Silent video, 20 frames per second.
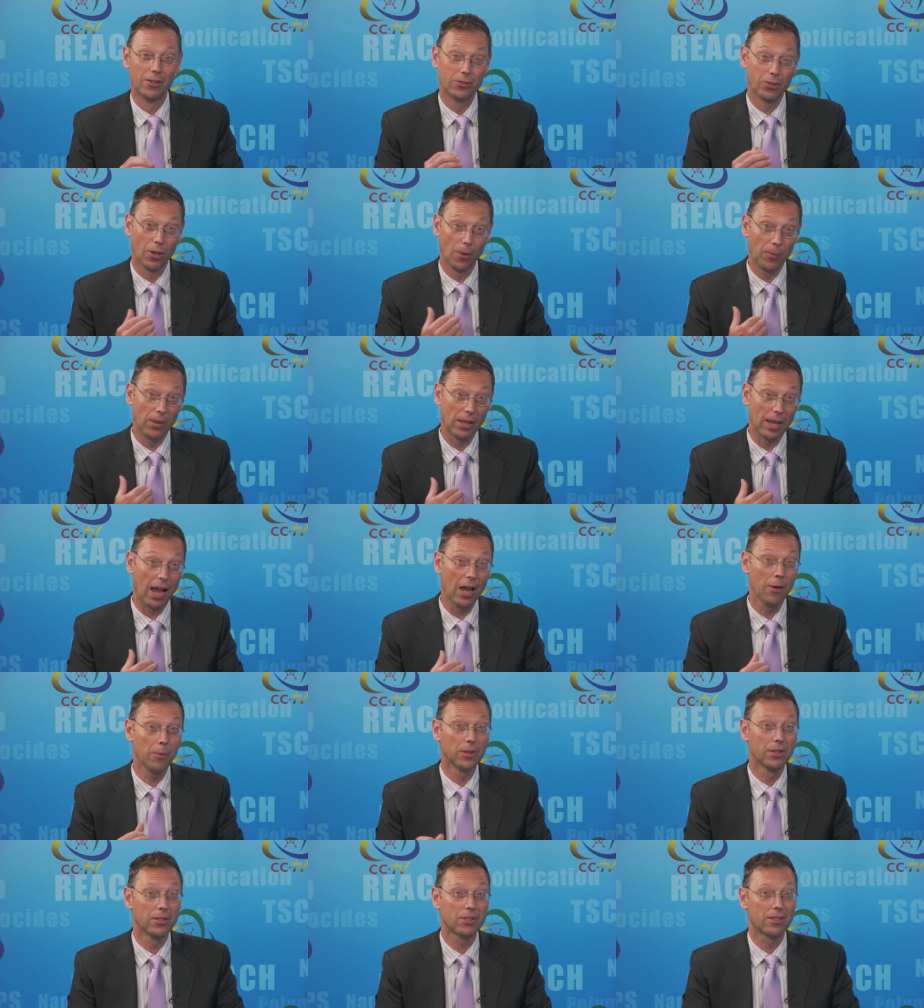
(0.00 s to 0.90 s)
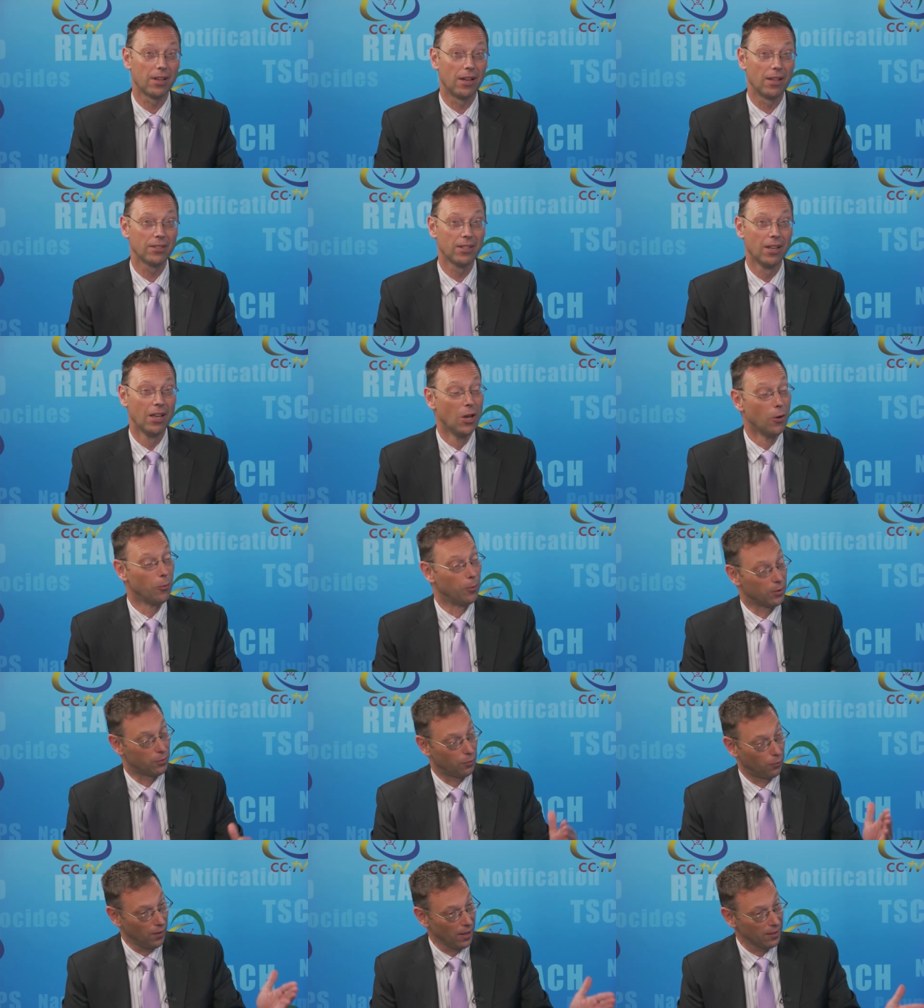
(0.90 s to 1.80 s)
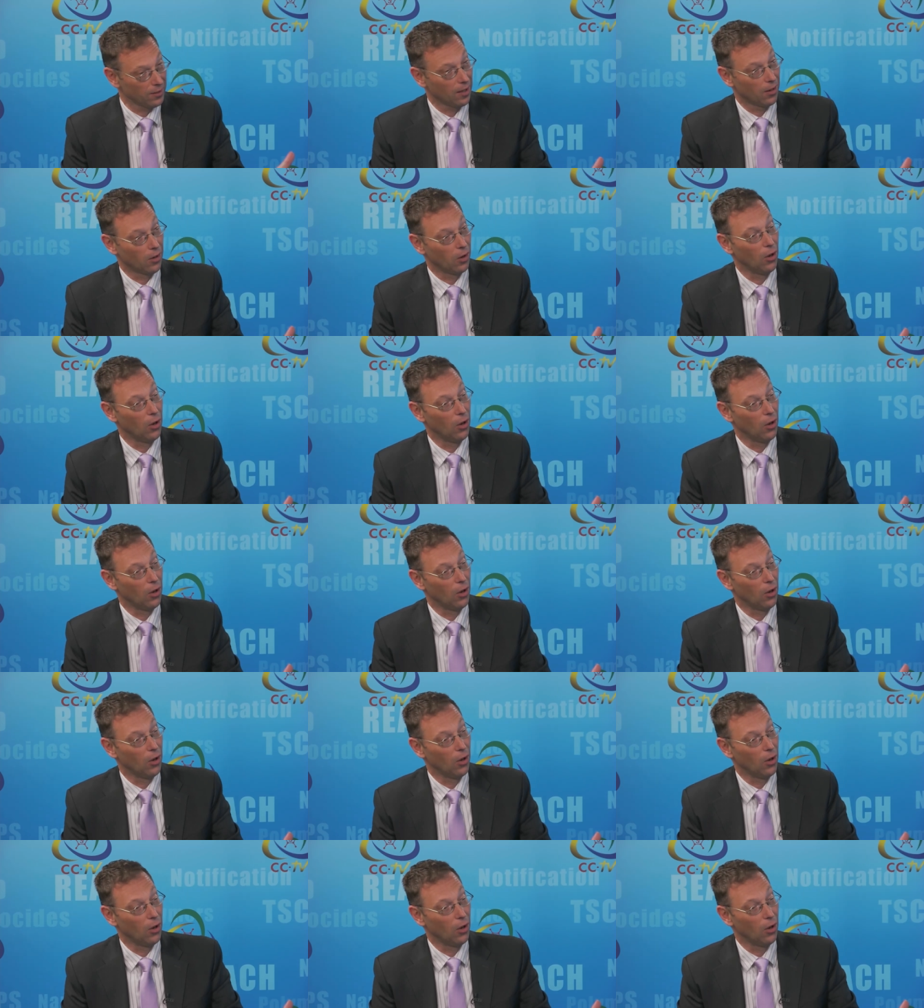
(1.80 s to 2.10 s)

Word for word: Something I will discuss with Viet Tang